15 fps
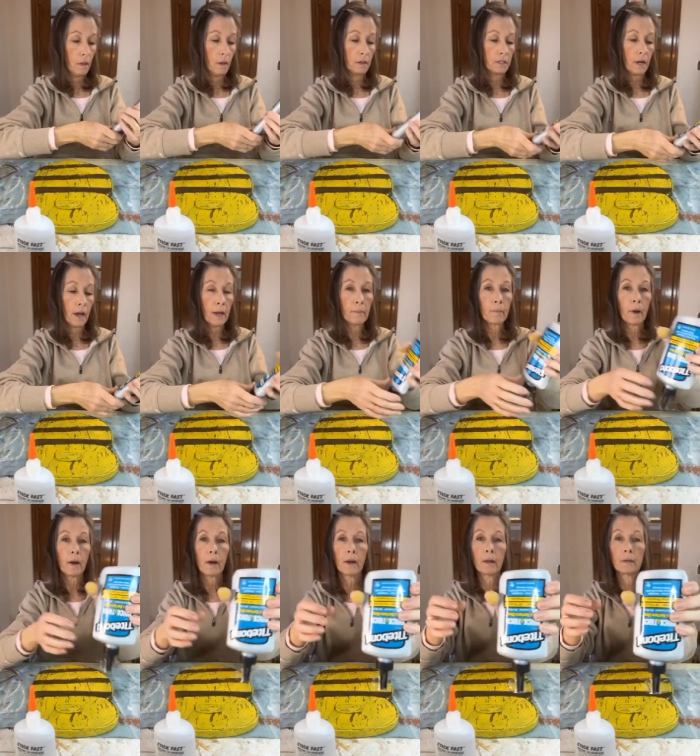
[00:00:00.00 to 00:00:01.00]
the Tight
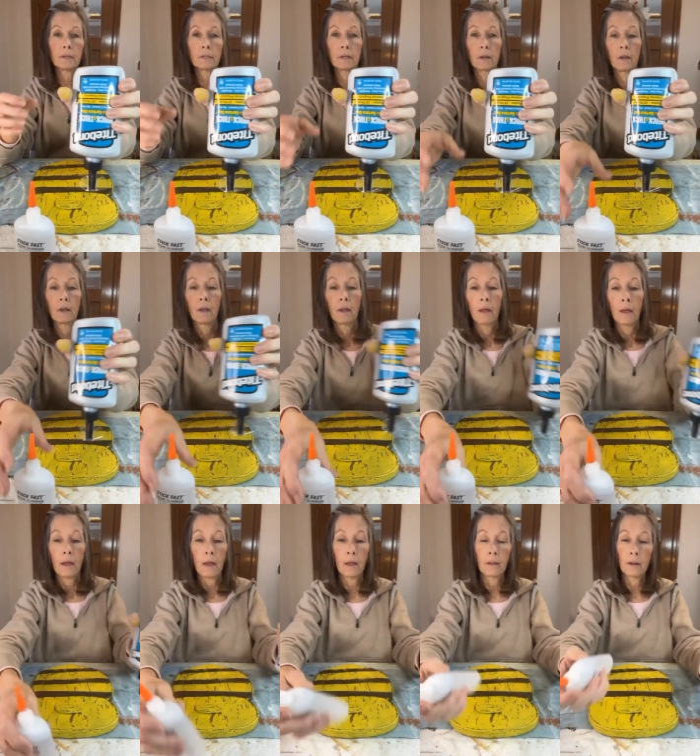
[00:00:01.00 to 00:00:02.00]
Bond,
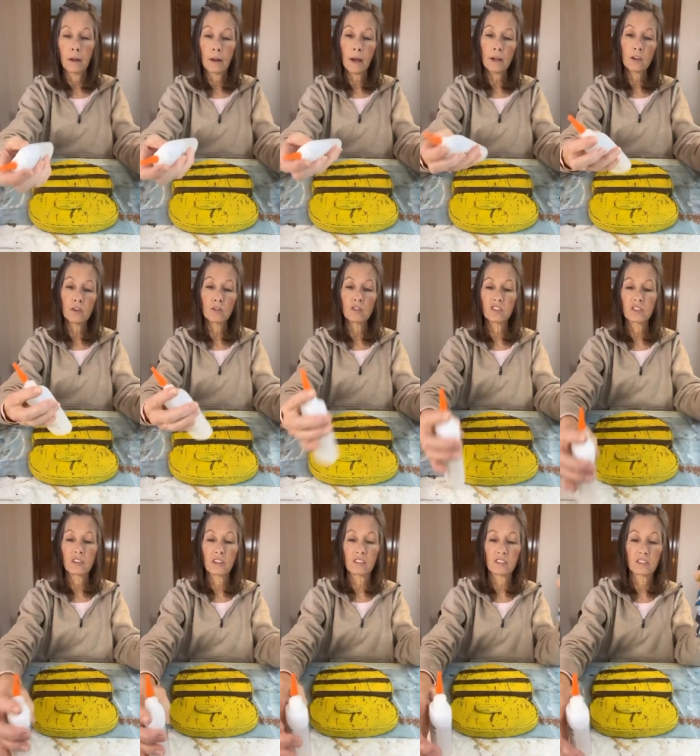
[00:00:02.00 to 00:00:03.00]
and then I
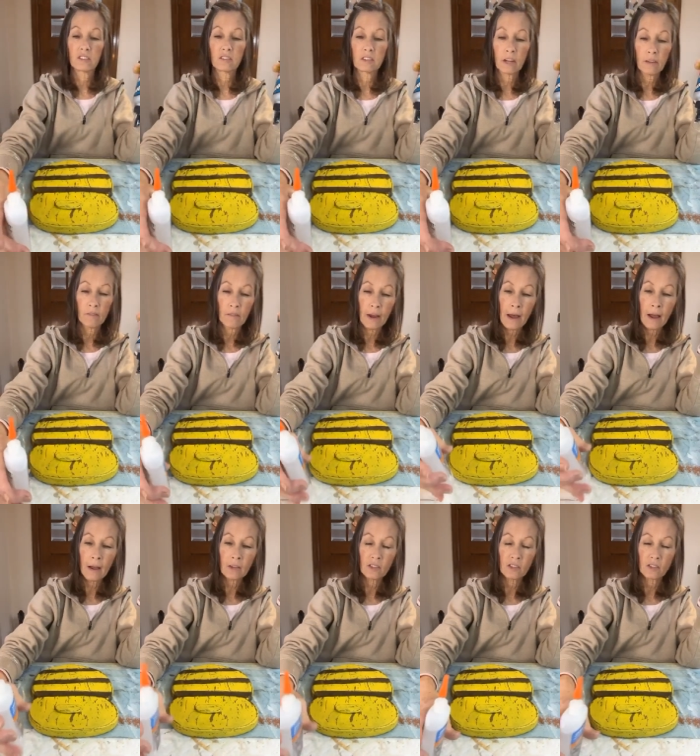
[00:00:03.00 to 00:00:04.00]
use this Stick
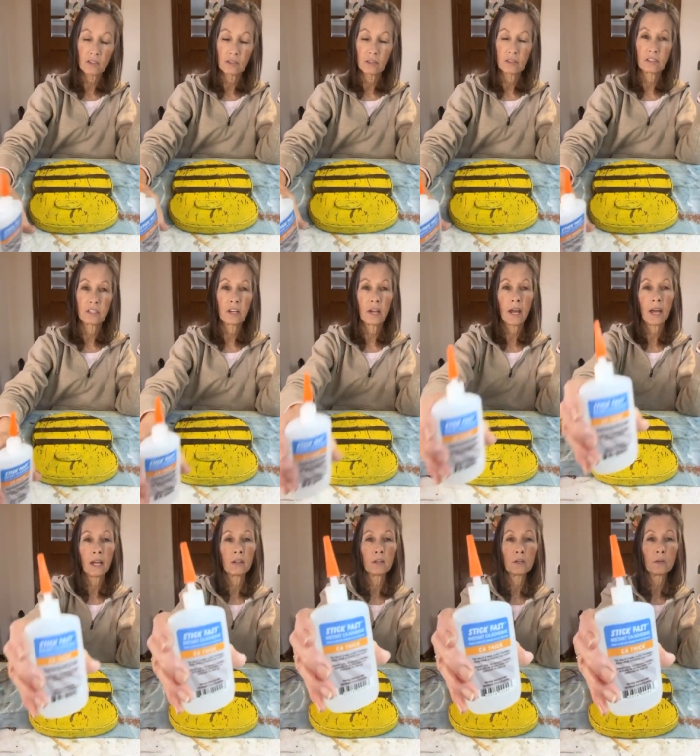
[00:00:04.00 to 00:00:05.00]
Fast
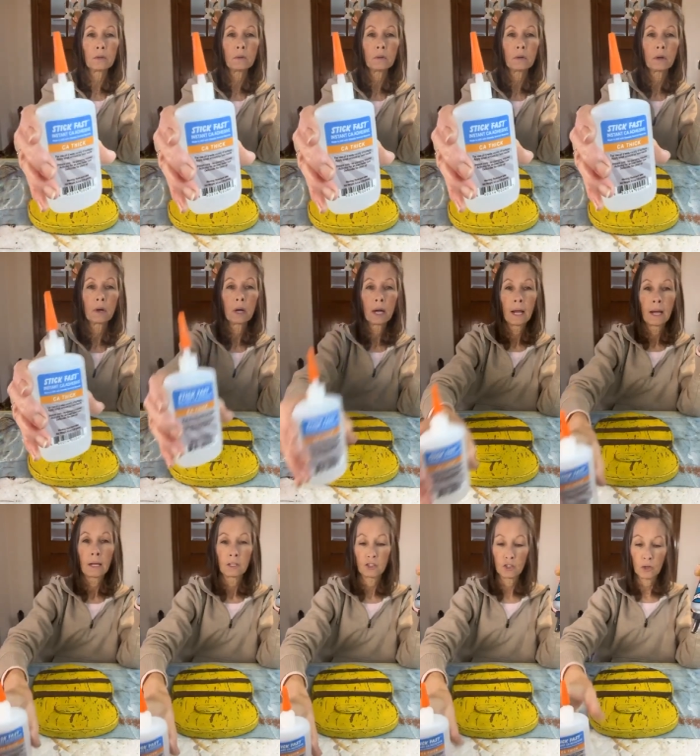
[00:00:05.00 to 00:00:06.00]
CA glue
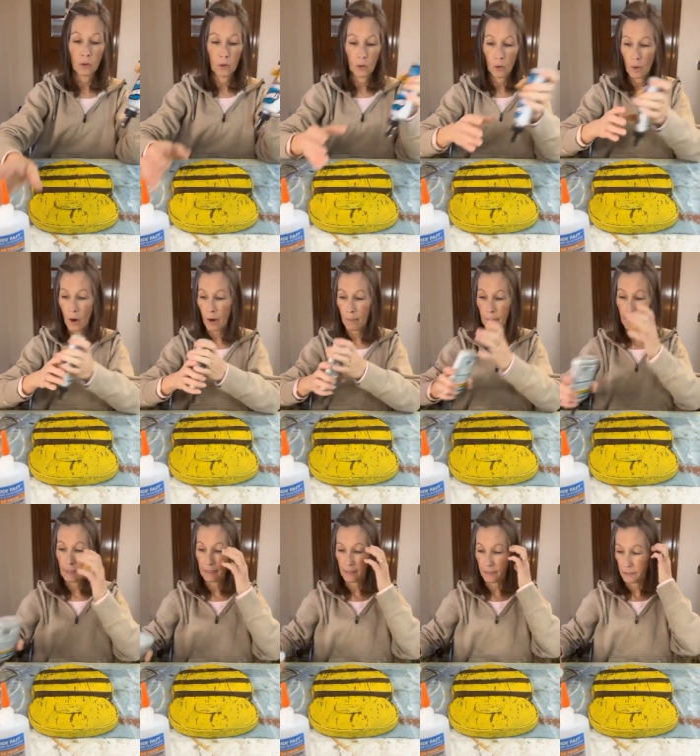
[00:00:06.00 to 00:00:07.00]
to glue our
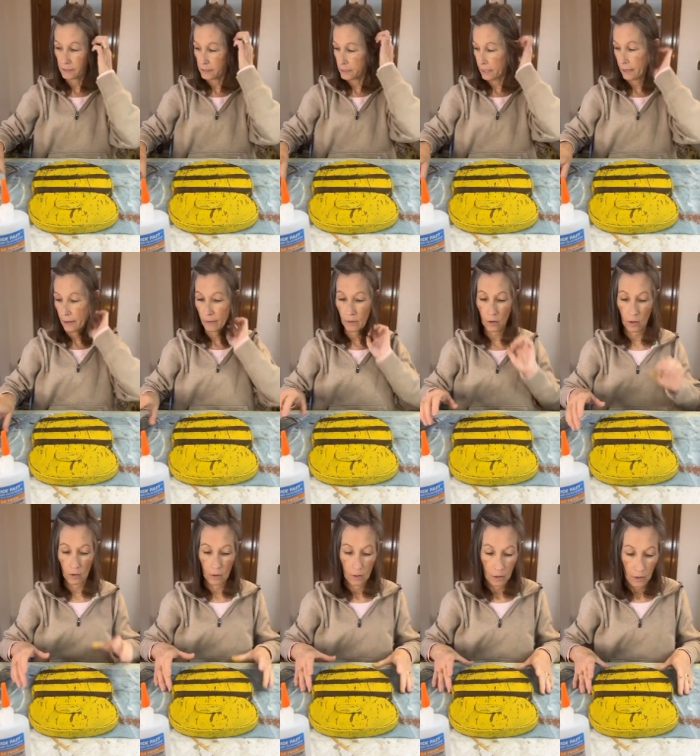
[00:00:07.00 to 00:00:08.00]
pieces
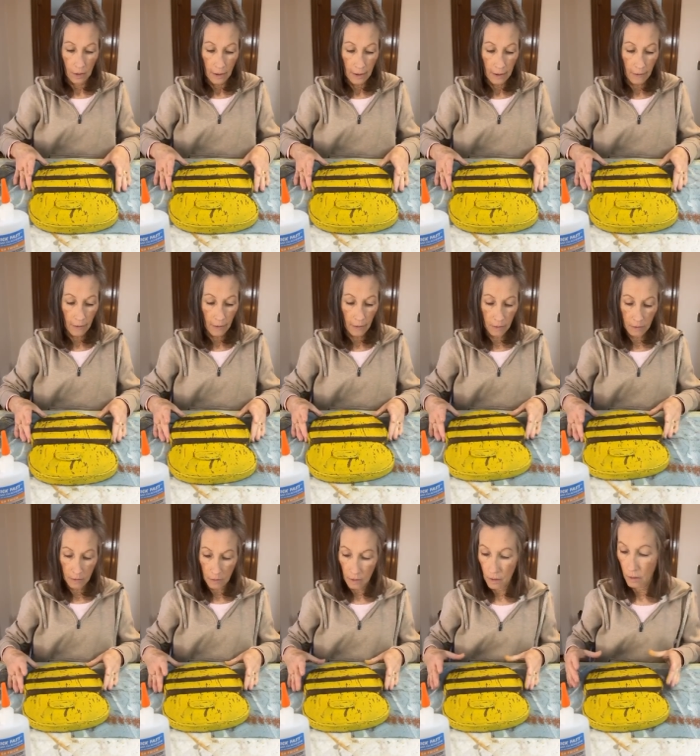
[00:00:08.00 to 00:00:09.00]
together.
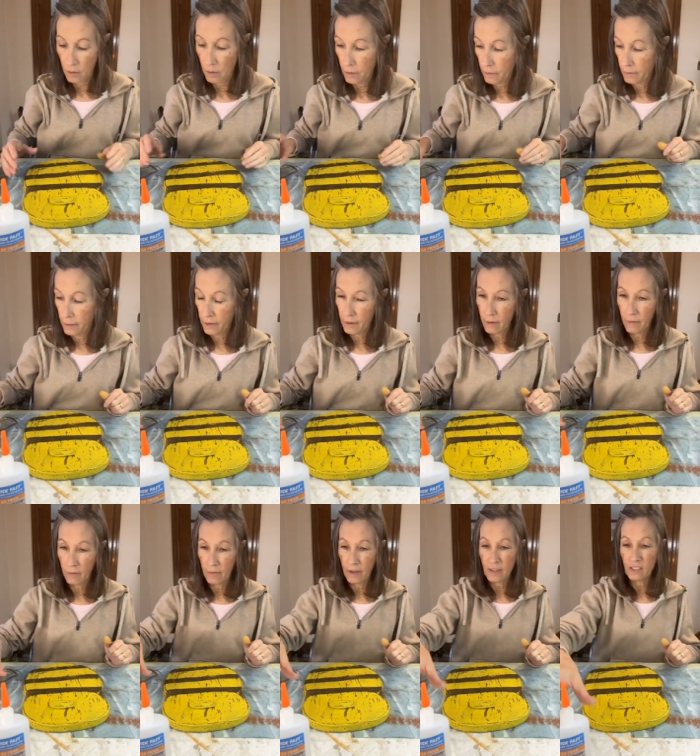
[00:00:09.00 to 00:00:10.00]
And
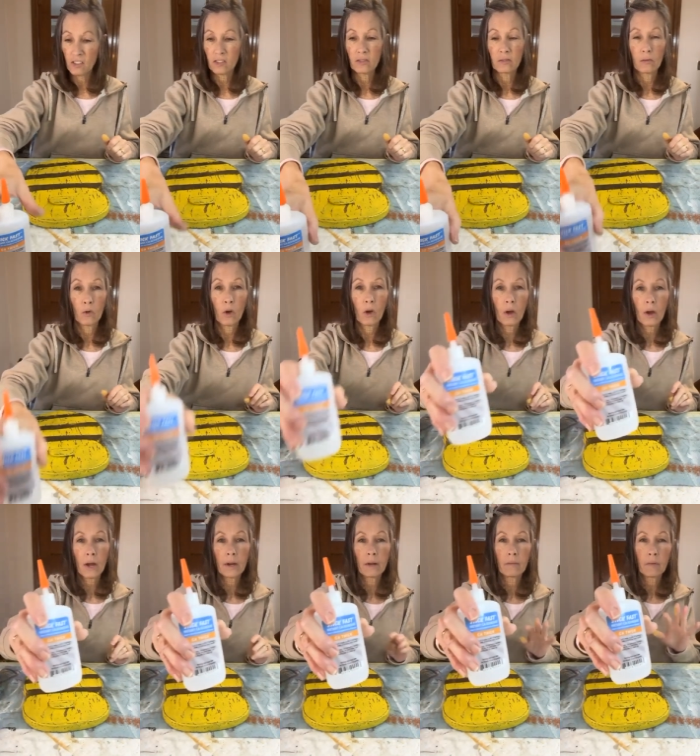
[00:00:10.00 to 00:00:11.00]
this
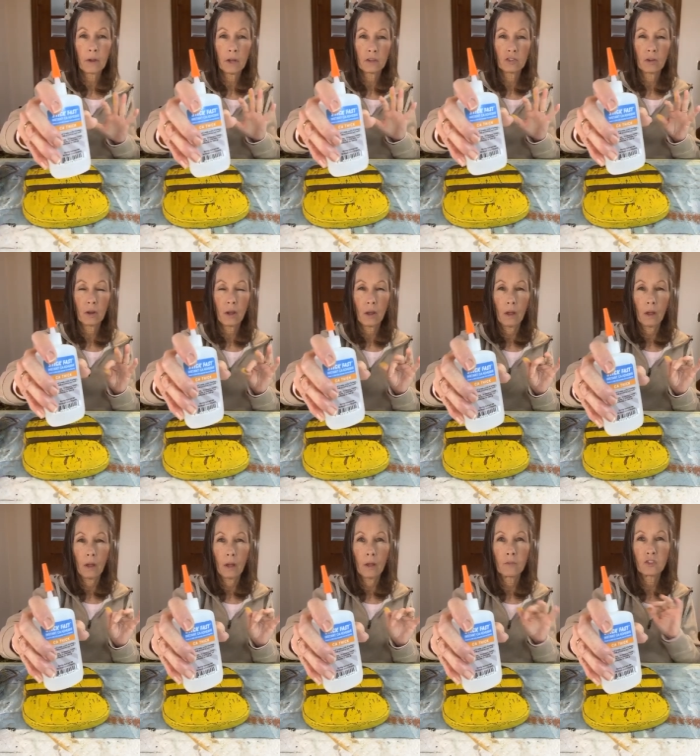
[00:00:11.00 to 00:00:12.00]
kind of gives
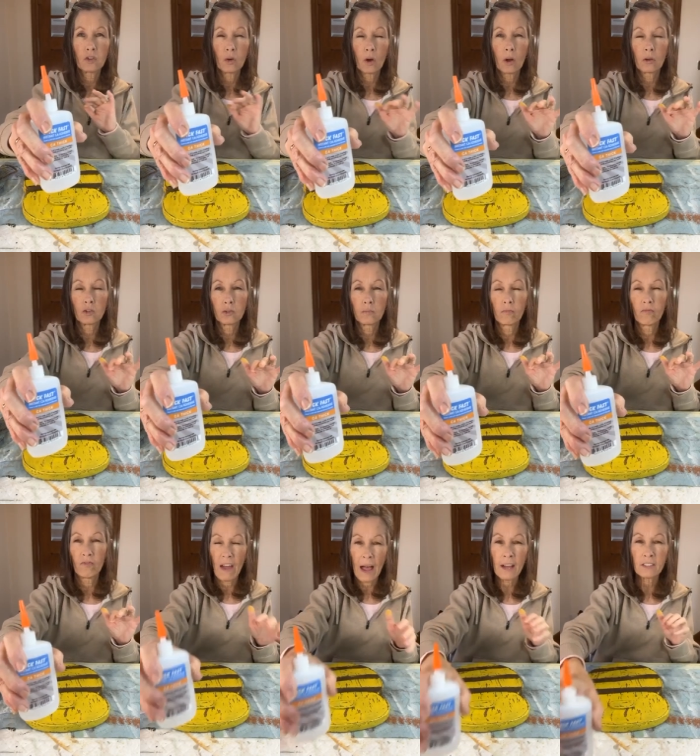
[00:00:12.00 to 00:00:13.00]
you a
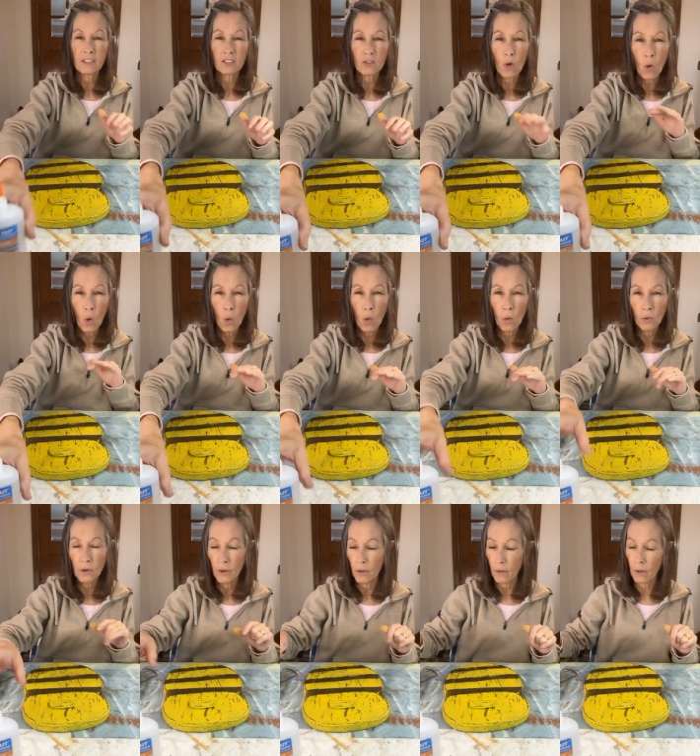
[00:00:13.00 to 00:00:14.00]
fast
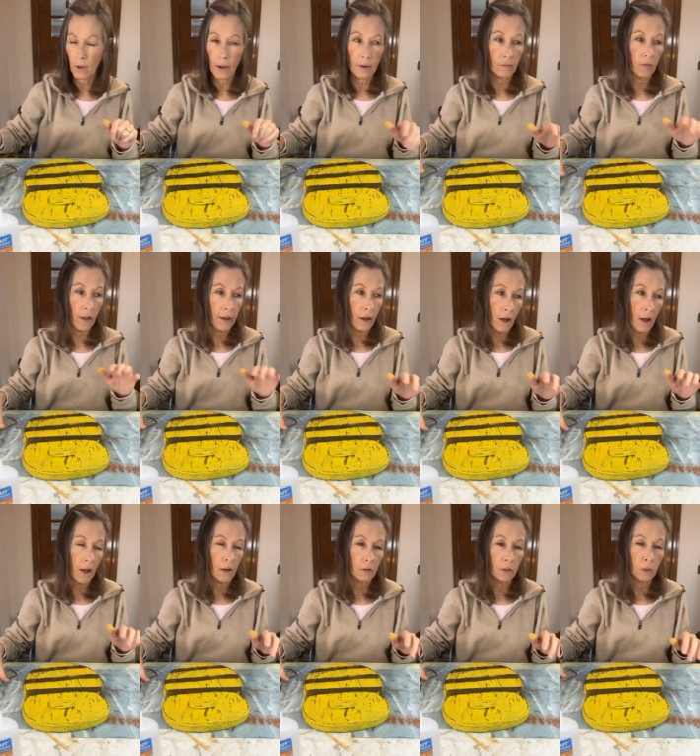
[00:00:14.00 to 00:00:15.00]
hold, kind of like
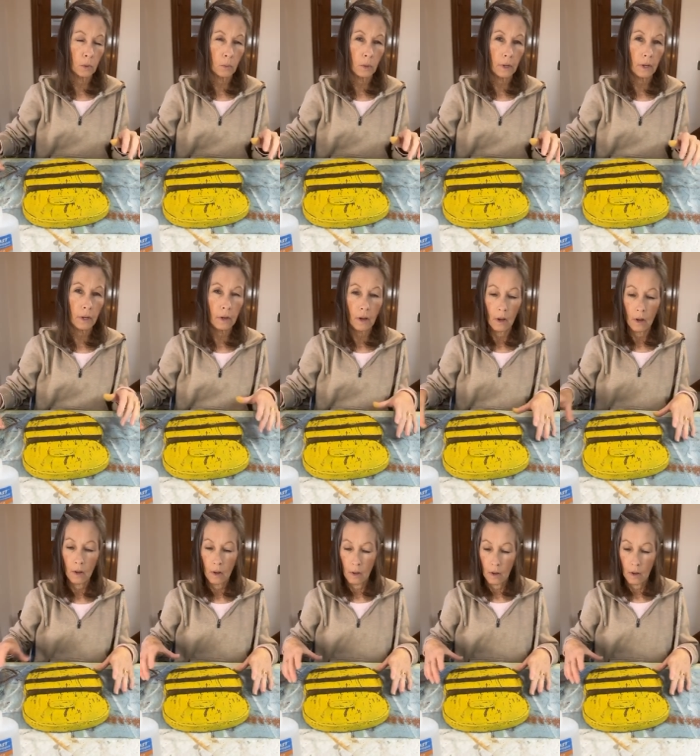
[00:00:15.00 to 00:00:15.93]
hot glue would,